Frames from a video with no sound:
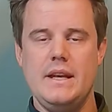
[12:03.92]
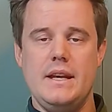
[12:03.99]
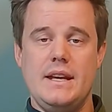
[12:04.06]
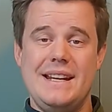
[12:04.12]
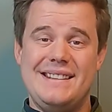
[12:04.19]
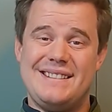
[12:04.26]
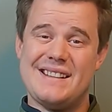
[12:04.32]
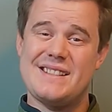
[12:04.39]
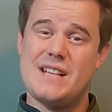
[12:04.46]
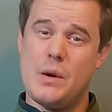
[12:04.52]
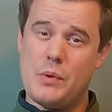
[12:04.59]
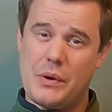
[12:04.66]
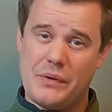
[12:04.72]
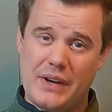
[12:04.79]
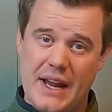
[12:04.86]
It does,
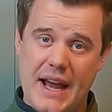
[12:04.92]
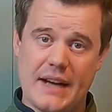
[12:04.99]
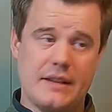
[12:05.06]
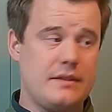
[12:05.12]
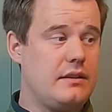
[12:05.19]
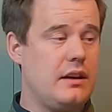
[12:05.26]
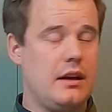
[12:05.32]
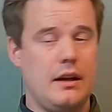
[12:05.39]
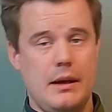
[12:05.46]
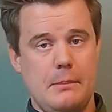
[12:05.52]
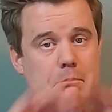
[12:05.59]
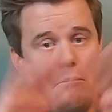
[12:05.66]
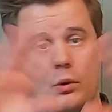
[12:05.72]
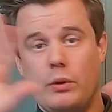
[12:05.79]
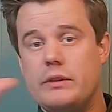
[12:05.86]
however, lack the
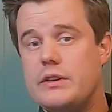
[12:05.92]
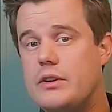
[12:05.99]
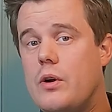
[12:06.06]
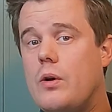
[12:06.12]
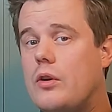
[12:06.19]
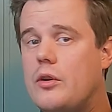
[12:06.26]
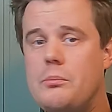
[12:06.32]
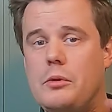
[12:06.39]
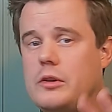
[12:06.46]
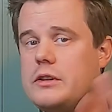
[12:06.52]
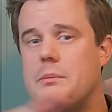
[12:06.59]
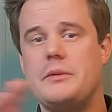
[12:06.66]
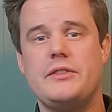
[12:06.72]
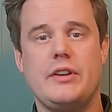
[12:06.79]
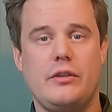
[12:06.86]
multicolor,
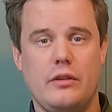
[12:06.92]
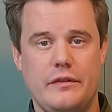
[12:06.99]
multi-material